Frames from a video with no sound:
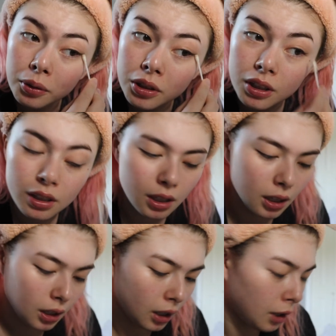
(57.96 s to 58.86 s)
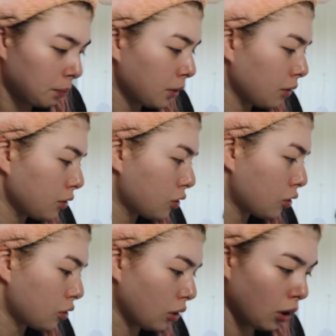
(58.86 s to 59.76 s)
was just staying up
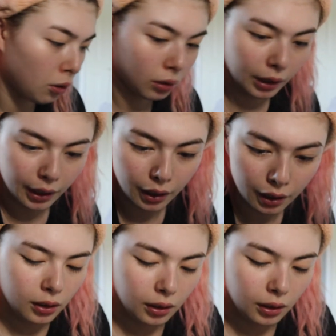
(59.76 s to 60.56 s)
so late,